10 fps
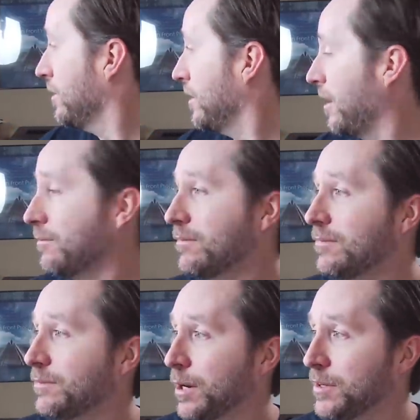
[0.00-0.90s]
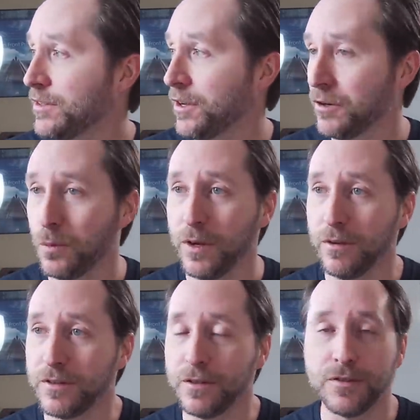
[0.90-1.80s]
He's out probably sitting on a
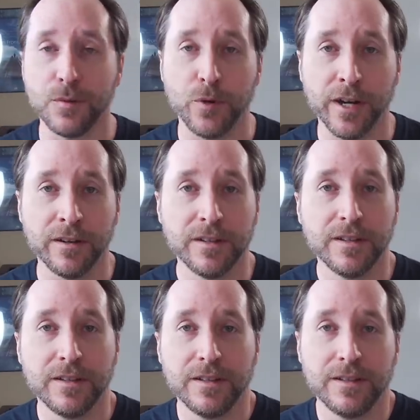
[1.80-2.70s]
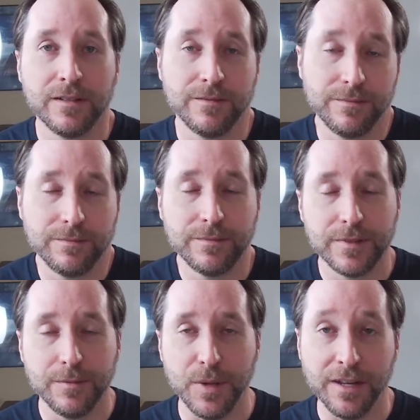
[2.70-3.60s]
windowsill somewhere,
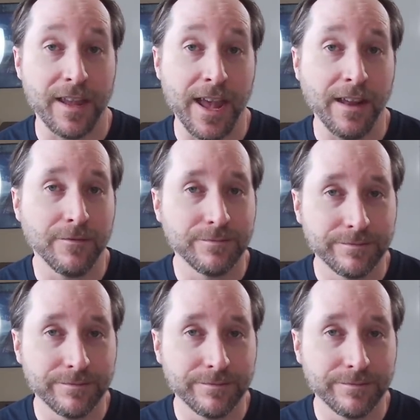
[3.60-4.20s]
being a cat.